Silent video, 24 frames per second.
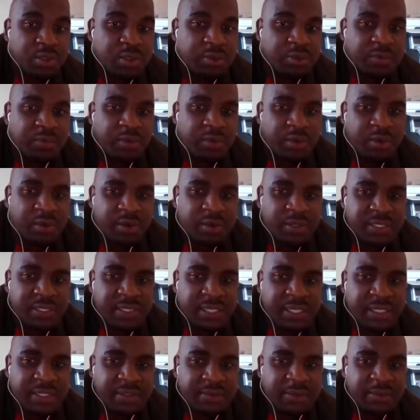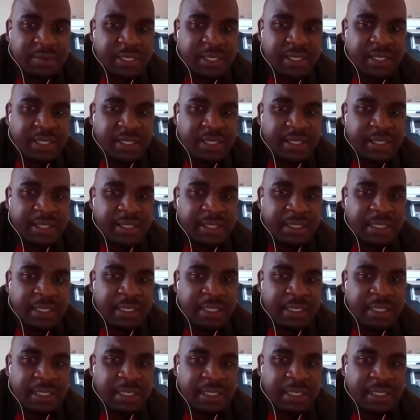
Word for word: of course, that working